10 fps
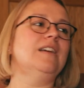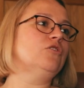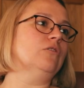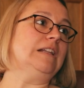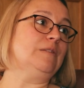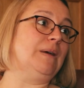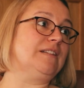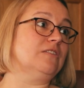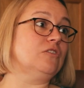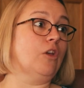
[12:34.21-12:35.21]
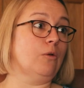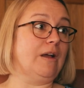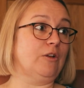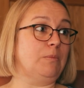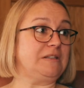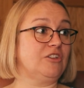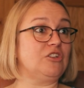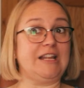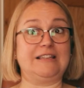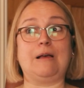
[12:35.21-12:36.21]
surely it's better to know where your
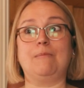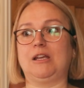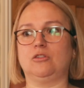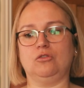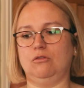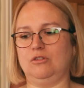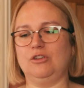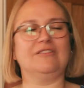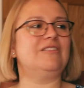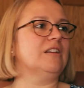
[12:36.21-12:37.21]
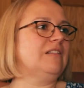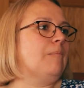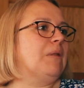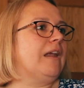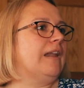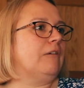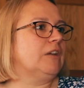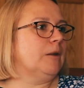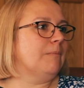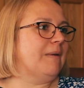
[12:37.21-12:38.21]
position is and make sure you can then plan how you're
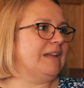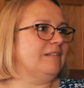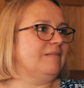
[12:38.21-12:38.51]
going to make.